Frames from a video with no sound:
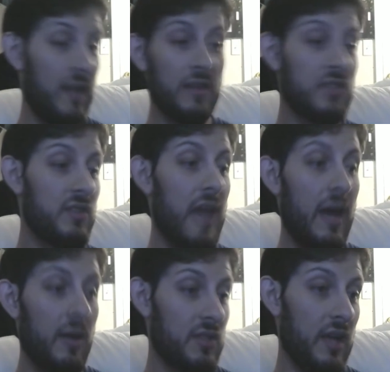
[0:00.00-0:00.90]
At least
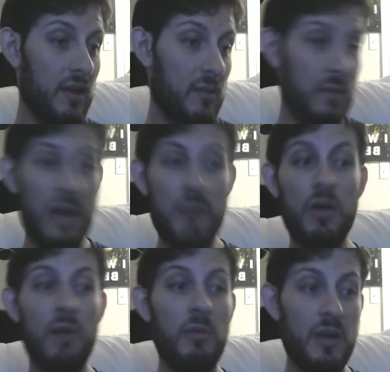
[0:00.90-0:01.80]
now it's not going to be
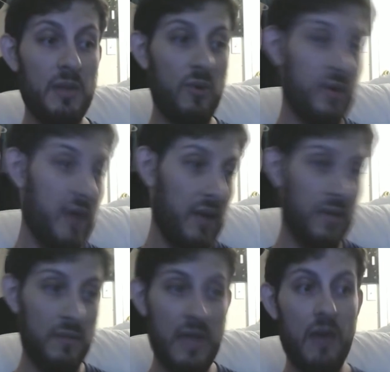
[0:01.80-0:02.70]
my problem anymore.
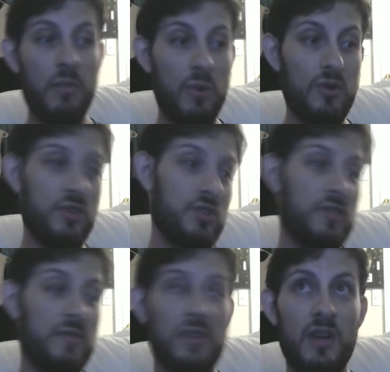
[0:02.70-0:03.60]
Now the burden is
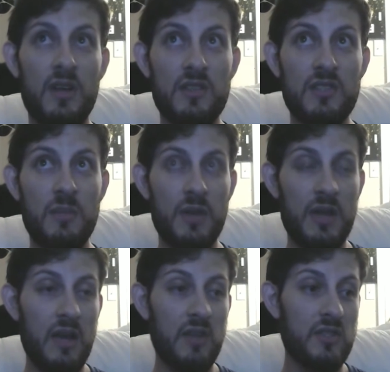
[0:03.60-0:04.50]
shifted onto
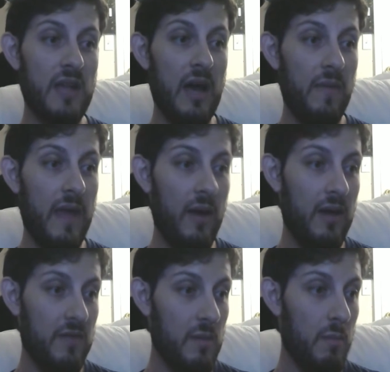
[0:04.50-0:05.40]
somebody else.
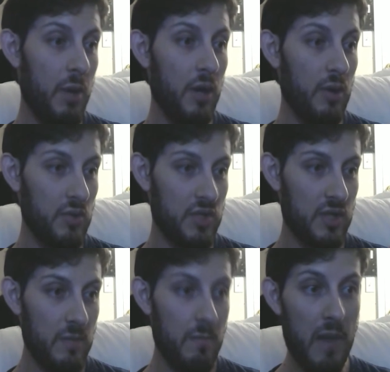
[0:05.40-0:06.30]
Now I've
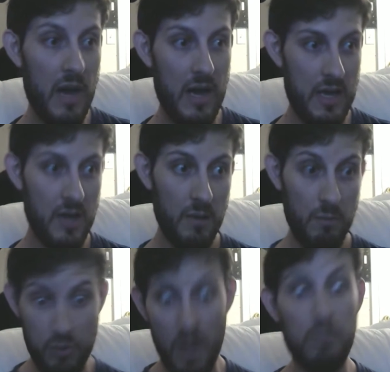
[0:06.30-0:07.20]
imposed my
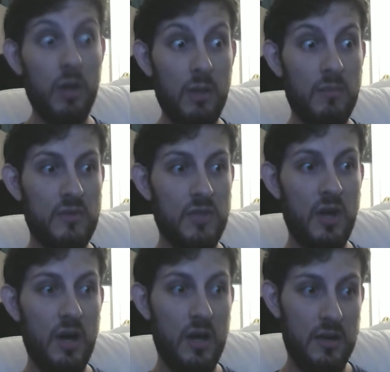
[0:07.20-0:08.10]

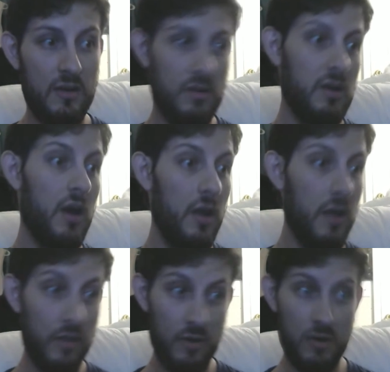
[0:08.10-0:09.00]
problems on
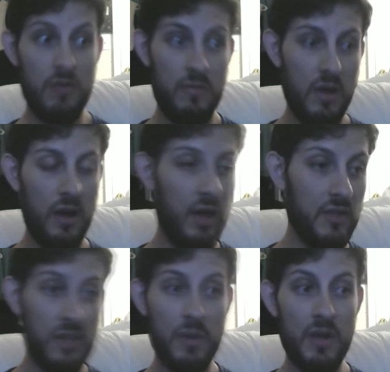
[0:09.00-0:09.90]

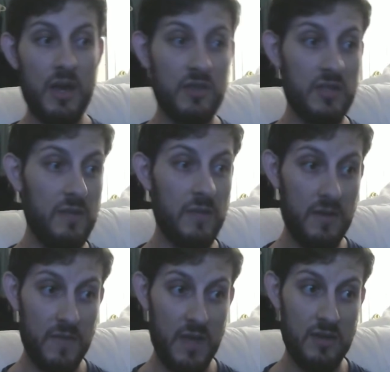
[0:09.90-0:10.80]
on somebody else,
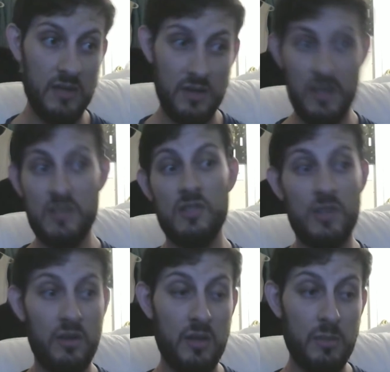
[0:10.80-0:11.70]
even if they didn't
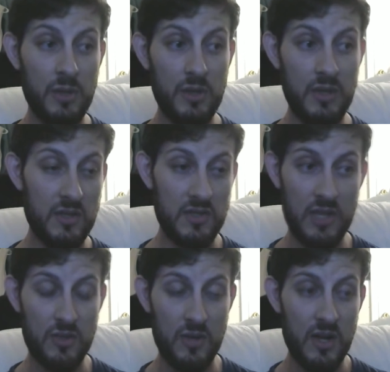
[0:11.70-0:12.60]
necessarily completely
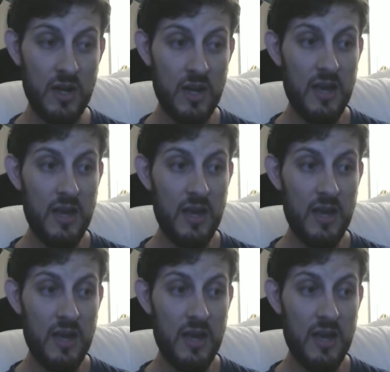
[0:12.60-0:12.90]
consent to it.